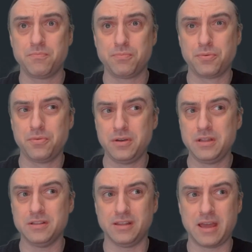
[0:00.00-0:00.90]

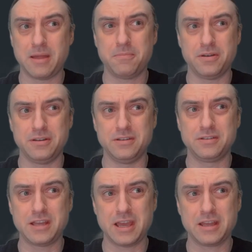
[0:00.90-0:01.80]
pretty elaborate
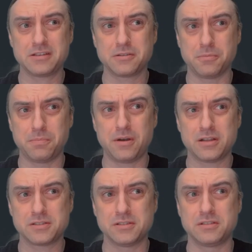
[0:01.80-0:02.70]
and technical
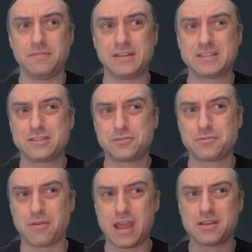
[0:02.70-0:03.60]
process of
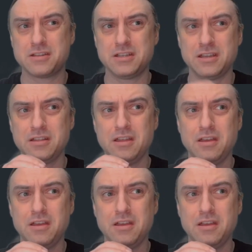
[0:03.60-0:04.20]
extracting